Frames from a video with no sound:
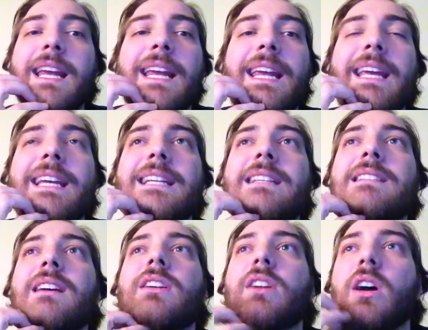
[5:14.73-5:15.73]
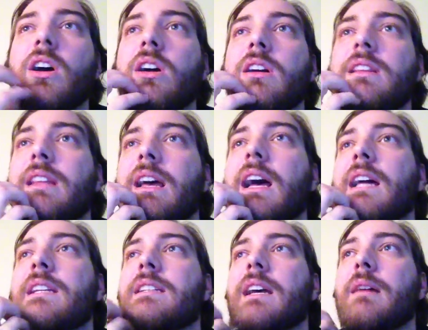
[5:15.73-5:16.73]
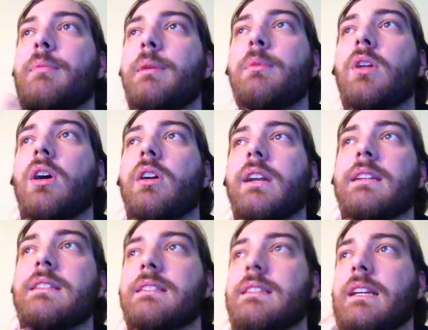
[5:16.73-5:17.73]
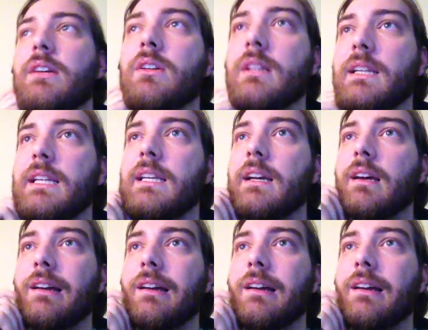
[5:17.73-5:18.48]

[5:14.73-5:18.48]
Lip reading: is a card that people aren't necessarily